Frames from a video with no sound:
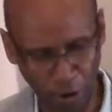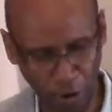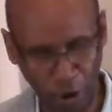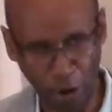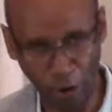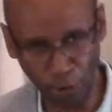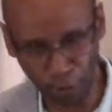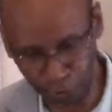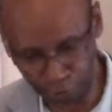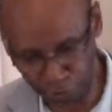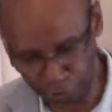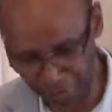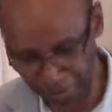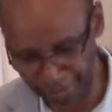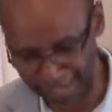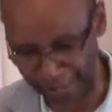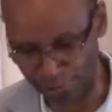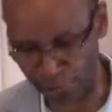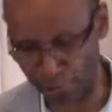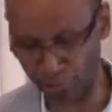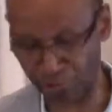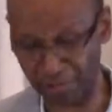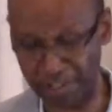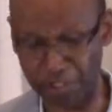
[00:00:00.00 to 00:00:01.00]
alter
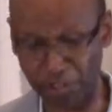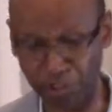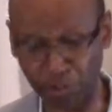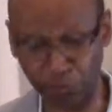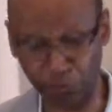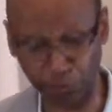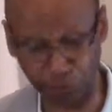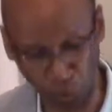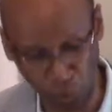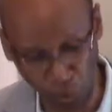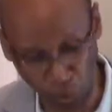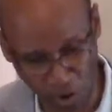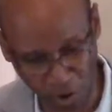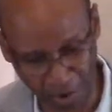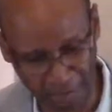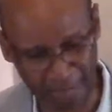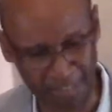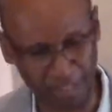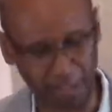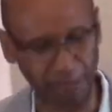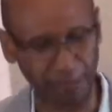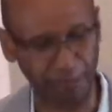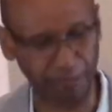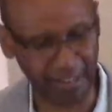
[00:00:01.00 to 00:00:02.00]
and transform
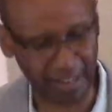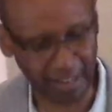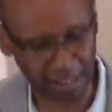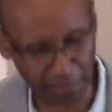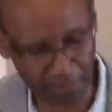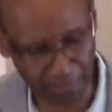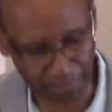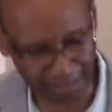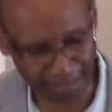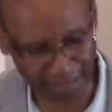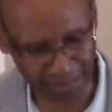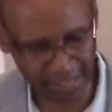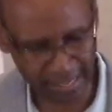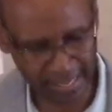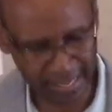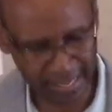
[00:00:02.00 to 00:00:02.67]
and develop us